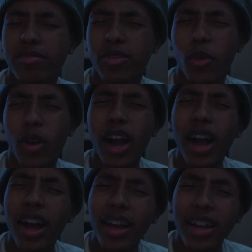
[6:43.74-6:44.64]

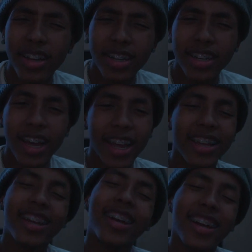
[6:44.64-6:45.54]
why?
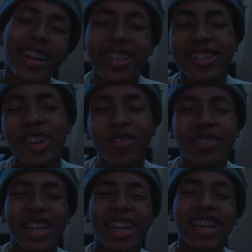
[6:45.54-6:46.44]
Like, you know what
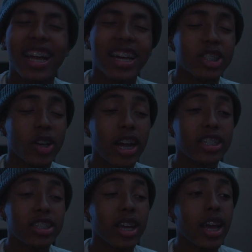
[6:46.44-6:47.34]
I'm saying? Like, so I
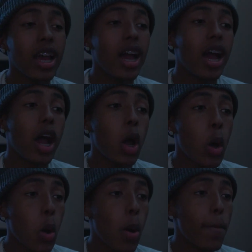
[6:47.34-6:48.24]
just,
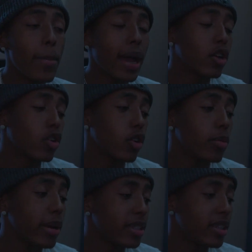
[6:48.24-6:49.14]

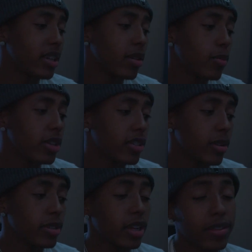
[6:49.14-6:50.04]
going back to the Youngboy
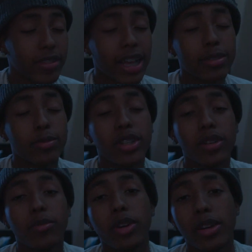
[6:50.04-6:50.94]
subject, if that's what
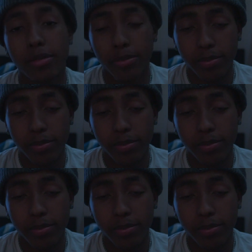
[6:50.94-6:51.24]
Youngboy